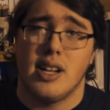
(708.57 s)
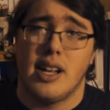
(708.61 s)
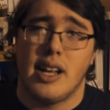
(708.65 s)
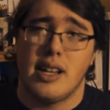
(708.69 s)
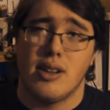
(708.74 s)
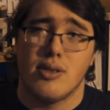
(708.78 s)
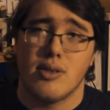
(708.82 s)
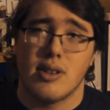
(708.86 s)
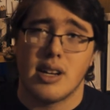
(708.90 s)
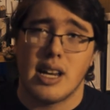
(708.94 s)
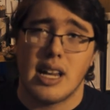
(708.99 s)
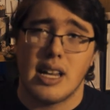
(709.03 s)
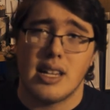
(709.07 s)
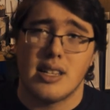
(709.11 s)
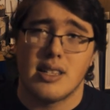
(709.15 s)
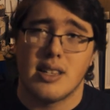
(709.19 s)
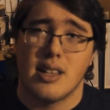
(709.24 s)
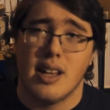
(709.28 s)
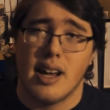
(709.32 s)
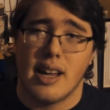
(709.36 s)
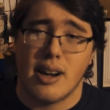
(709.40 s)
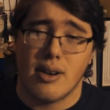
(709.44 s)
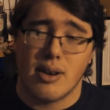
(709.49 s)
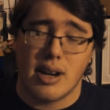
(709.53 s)
I don't need
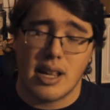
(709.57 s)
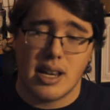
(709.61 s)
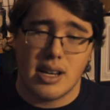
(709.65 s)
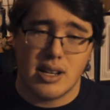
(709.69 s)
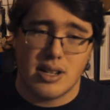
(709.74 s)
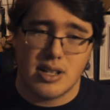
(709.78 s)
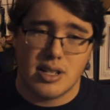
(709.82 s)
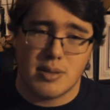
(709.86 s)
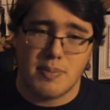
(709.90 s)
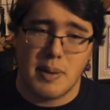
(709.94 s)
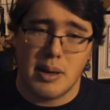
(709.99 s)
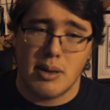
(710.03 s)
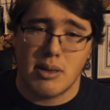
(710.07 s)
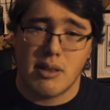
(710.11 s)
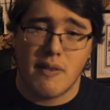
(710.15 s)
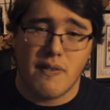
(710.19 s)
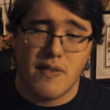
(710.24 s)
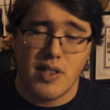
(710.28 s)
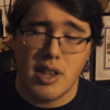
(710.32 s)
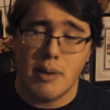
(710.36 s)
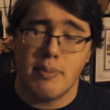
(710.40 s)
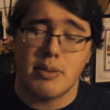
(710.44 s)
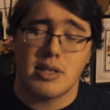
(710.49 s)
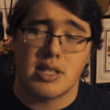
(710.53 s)
to just be able to
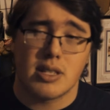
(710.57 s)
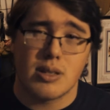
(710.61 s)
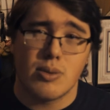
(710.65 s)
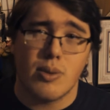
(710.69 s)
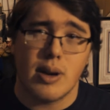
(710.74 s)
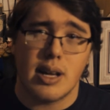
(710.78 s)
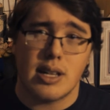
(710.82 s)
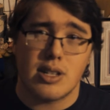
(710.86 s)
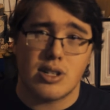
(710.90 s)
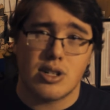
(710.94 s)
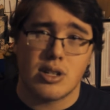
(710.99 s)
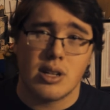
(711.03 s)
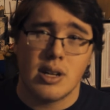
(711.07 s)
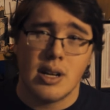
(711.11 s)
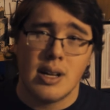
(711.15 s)
flip a switch